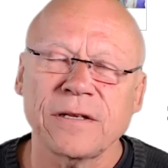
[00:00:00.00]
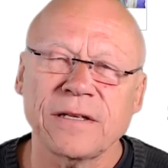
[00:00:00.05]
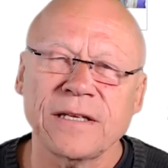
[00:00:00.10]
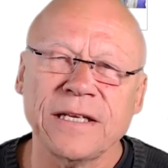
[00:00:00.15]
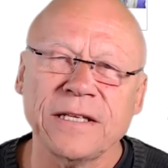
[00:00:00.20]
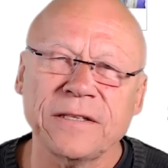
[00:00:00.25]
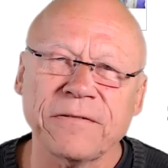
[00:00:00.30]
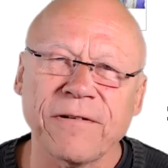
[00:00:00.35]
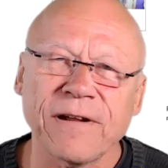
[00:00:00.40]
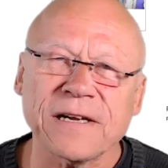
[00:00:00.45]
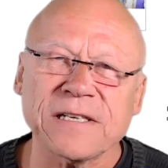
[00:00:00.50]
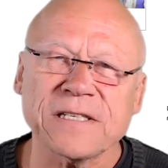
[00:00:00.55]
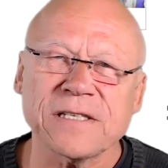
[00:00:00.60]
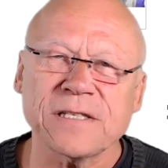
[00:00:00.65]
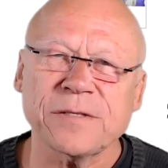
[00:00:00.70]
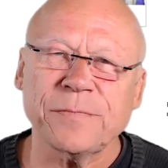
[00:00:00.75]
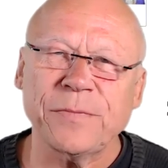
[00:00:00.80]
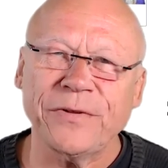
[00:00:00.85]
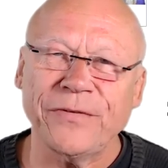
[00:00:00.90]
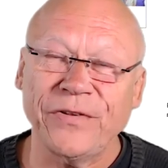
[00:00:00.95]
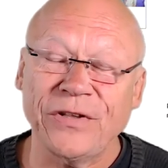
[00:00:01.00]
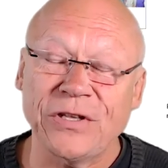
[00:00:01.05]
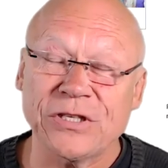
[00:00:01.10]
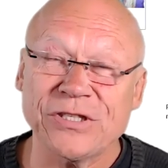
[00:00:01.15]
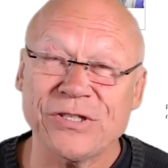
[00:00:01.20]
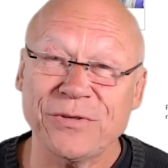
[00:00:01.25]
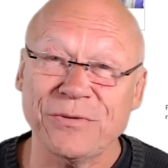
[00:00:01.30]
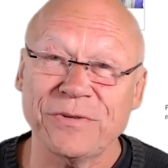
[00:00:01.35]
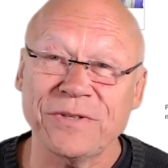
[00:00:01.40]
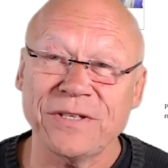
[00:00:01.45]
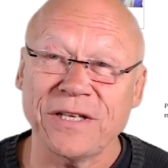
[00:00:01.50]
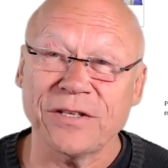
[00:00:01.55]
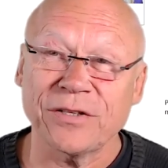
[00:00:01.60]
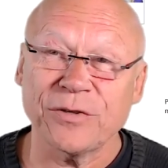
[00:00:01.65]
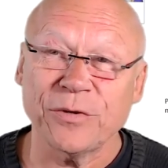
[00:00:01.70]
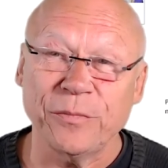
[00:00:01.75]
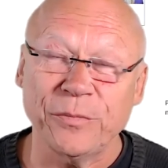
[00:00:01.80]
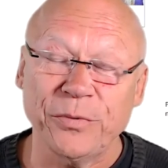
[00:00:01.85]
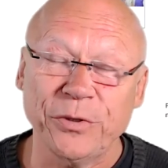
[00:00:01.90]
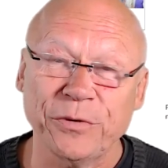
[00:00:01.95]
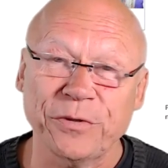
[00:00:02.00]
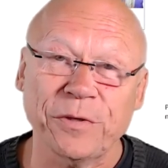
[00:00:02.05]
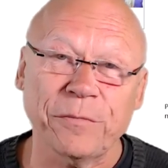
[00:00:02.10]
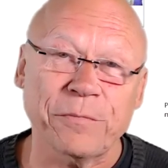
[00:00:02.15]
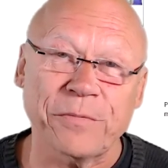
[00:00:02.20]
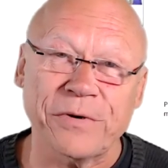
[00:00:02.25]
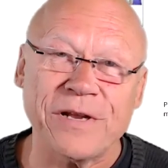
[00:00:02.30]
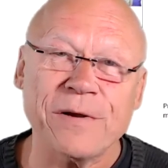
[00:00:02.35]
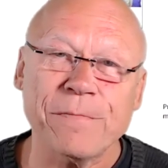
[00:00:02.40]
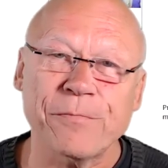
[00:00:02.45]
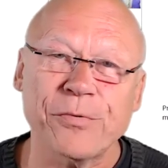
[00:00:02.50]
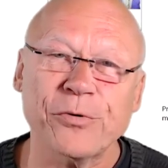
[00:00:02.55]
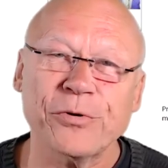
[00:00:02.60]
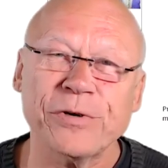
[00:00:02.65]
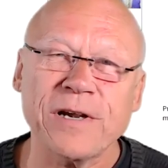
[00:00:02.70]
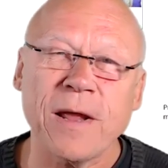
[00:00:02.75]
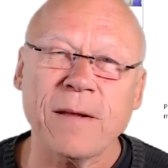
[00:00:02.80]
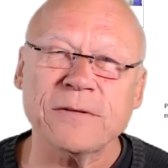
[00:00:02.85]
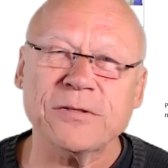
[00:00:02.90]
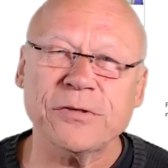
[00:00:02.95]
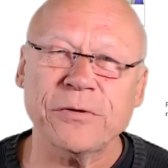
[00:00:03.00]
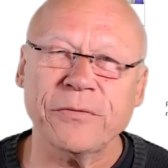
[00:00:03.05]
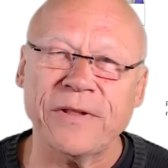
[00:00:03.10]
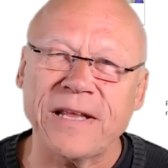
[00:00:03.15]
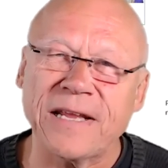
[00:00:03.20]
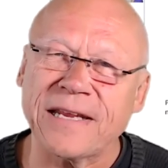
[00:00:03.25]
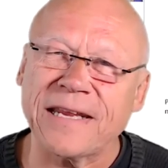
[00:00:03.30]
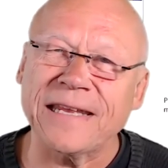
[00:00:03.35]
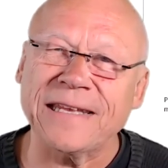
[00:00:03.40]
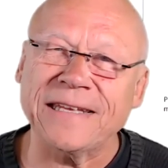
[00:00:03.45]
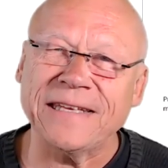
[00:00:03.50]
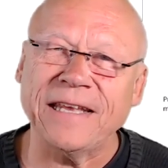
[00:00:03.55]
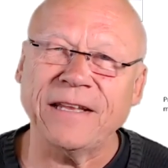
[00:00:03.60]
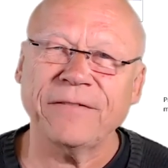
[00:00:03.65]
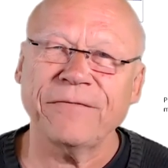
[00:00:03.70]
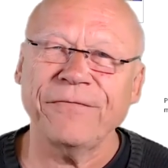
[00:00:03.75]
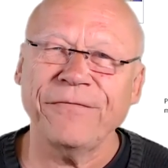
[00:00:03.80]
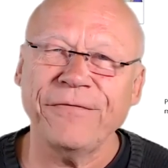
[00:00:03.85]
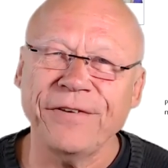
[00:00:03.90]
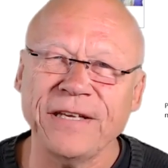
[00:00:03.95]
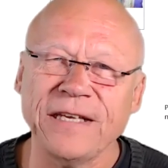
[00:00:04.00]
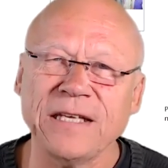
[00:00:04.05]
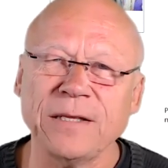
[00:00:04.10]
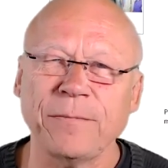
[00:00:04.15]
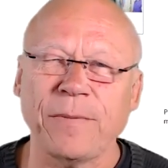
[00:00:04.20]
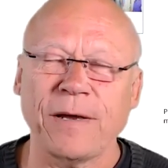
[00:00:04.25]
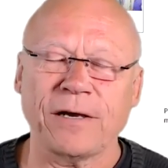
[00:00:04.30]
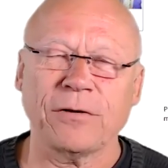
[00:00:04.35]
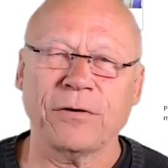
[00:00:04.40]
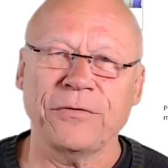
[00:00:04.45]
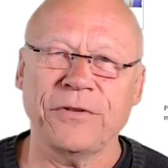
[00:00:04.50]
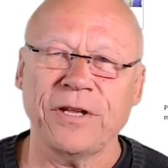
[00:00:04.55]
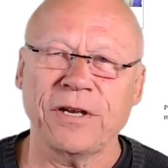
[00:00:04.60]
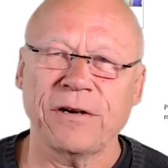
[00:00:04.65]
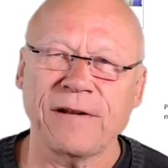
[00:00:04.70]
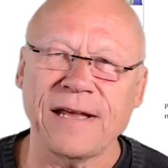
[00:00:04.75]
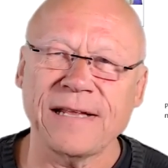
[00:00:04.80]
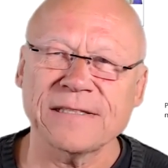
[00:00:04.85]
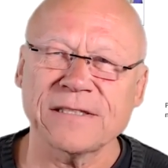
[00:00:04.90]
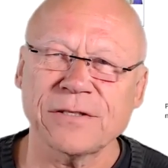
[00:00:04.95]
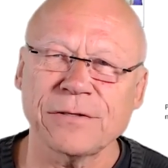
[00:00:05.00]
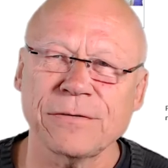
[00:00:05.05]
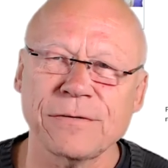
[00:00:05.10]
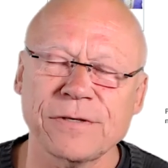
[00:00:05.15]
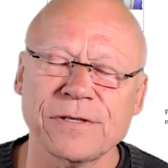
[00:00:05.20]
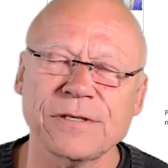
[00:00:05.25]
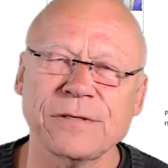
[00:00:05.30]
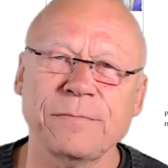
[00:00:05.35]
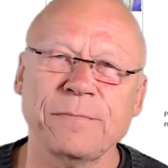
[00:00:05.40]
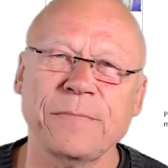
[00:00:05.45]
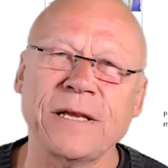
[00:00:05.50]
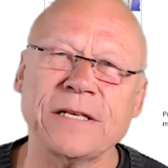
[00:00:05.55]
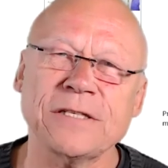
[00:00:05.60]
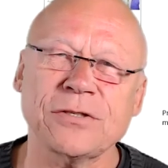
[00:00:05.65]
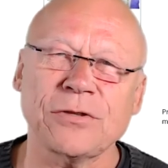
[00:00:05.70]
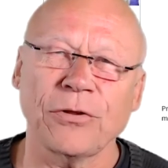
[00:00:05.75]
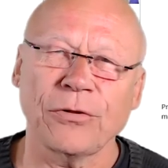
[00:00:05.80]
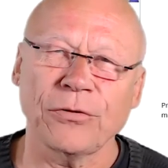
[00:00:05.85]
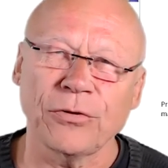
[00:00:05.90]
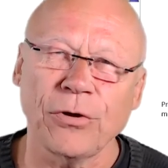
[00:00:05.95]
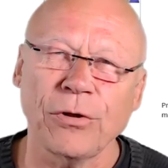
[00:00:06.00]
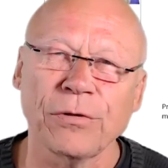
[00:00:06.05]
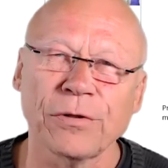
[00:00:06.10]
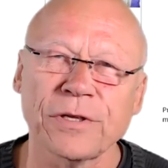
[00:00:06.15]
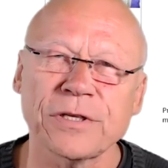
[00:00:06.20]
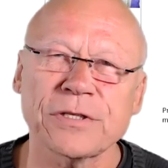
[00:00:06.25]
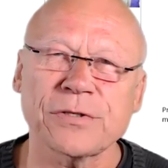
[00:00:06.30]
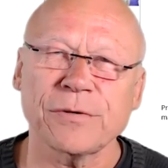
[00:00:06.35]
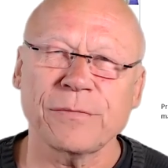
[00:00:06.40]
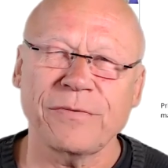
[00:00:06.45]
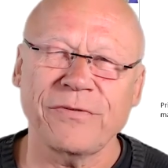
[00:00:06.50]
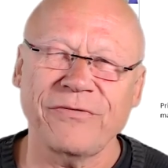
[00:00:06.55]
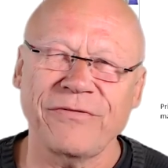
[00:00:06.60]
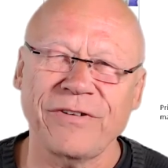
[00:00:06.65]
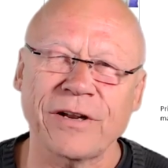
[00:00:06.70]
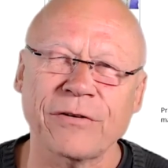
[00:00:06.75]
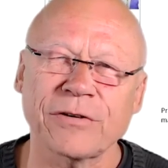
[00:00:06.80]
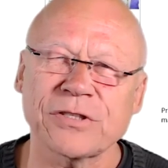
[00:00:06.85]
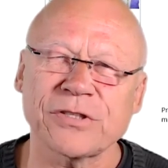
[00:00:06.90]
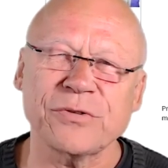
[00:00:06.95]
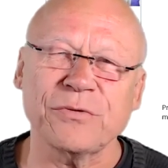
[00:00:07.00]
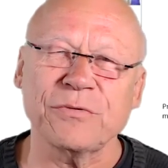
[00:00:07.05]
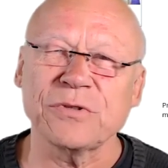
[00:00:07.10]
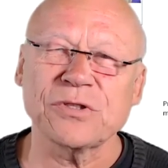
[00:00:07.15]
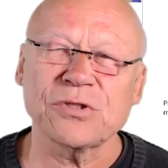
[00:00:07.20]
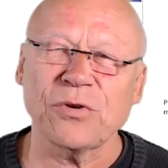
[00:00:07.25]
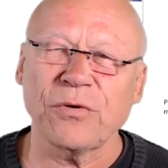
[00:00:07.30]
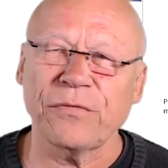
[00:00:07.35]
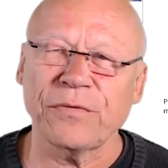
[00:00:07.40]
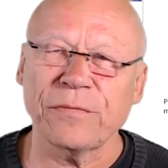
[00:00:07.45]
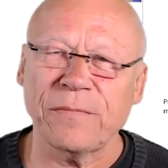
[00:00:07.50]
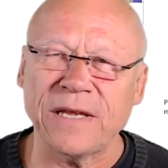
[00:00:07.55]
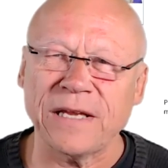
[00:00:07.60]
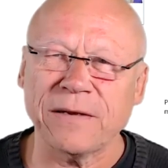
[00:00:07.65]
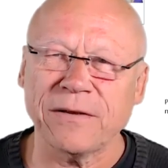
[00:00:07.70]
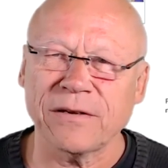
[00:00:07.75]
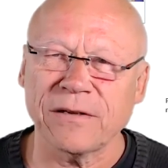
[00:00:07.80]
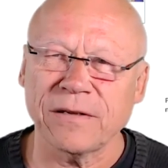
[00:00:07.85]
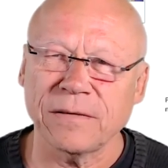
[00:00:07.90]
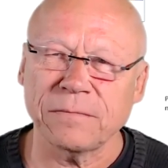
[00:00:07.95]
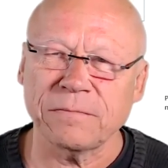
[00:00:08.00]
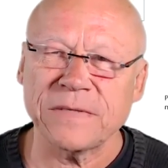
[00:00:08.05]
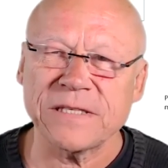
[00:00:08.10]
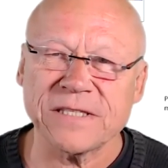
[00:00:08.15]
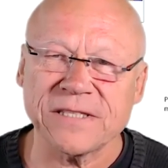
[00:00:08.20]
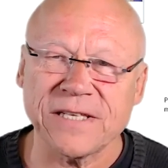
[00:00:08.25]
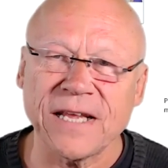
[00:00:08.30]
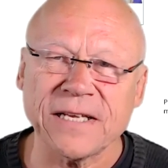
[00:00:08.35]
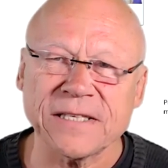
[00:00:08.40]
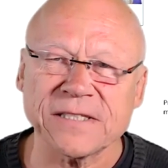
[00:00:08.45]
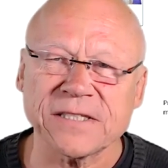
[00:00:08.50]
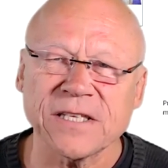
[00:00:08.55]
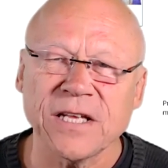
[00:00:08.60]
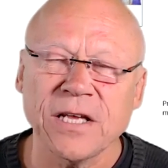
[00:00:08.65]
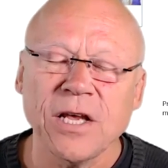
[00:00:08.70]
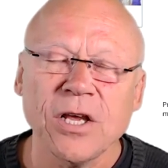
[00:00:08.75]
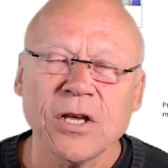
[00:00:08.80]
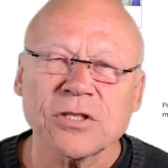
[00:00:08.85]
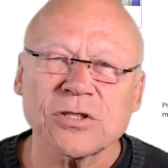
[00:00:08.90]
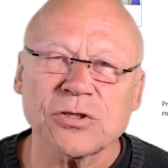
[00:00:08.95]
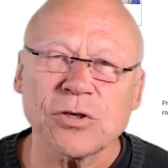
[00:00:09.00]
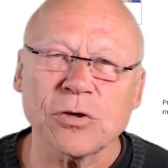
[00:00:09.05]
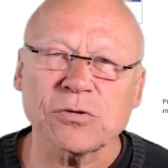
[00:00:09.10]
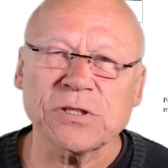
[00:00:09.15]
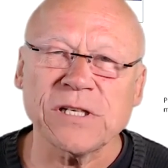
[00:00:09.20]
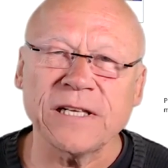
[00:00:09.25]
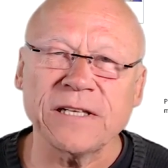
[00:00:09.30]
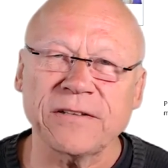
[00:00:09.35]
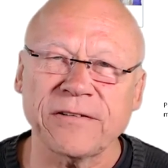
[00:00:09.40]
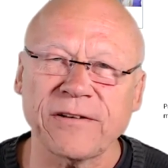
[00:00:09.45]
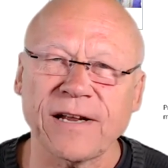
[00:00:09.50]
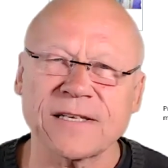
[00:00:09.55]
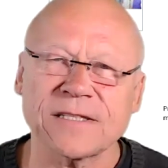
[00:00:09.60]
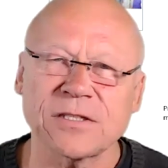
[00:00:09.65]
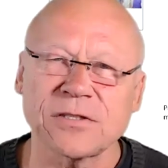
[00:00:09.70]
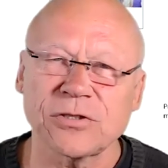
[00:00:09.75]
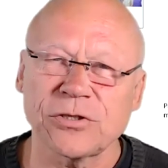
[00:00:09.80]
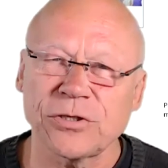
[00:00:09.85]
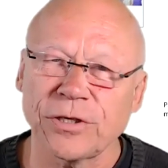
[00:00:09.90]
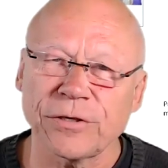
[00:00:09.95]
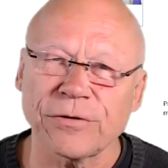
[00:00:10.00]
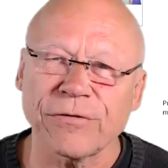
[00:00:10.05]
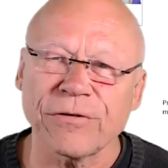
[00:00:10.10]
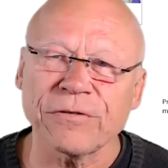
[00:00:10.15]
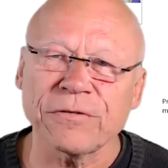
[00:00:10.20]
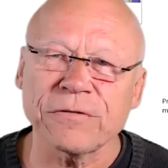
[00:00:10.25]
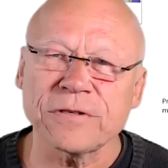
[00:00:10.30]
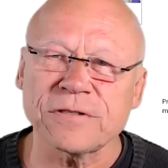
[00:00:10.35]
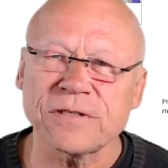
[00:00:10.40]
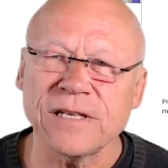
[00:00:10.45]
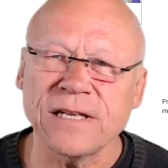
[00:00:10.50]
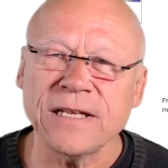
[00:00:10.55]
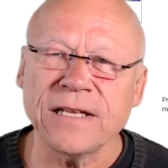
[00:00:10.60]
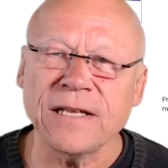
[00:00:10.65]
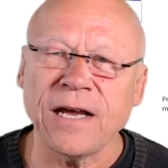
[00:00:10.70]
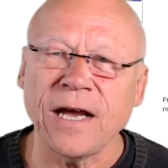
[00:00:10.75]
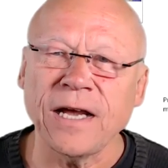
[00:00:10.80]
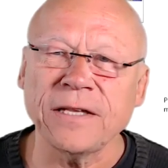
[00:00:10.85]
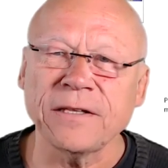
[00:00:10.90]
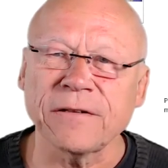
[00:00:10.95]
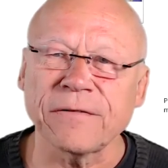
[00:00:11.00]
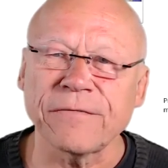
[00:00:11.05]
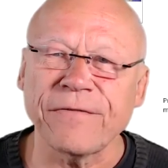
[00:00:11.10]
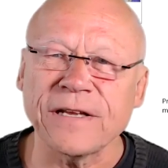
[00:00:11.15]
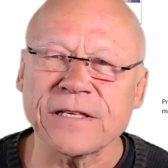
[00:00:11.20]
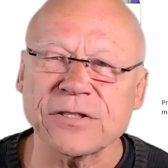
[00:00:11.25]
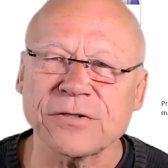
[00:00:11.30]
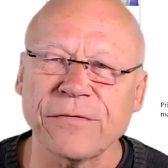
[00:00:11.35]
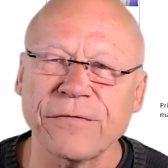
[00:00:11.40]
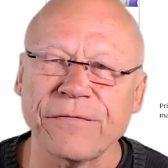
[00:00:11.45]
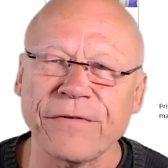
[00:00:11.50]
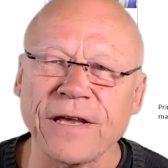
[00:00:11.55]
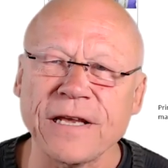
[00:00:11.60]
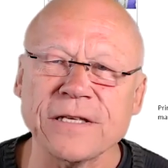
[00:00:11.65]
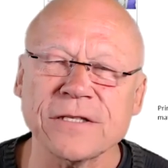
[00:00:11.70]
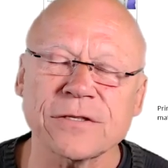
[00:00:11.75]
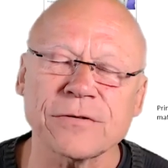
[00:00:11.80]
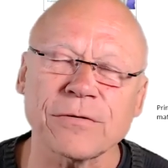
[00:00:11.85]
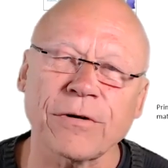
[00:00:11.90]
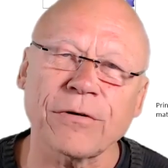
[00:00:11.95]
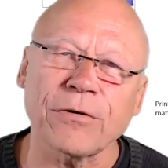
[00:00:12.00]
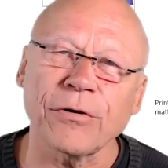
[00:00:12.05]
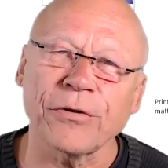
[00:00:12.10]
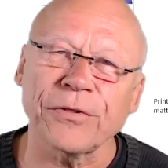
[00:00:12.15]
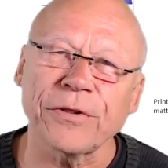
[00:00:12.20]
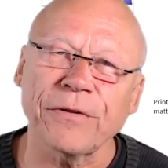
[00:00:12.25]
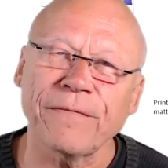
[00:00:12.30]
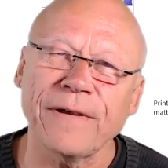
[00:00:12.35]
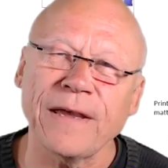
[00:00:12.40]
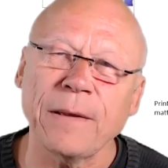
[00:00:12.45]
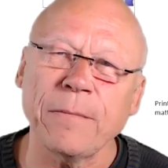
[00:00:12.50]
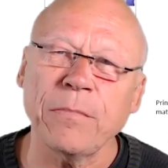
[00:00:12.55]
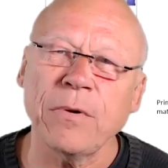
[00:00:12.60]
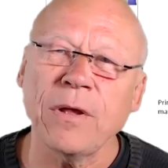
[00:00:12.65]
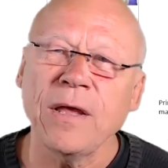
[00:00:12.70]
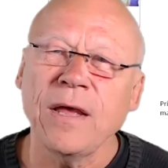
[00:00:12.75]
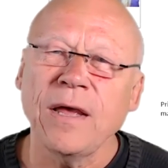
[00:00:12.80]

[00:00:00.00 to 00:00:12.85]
interactions between the student and the computer, pre-programmed so they can get feedback on their answers based on knowledge of where students often make mistakes, social interactions synchronously, either face-to-face or on the web,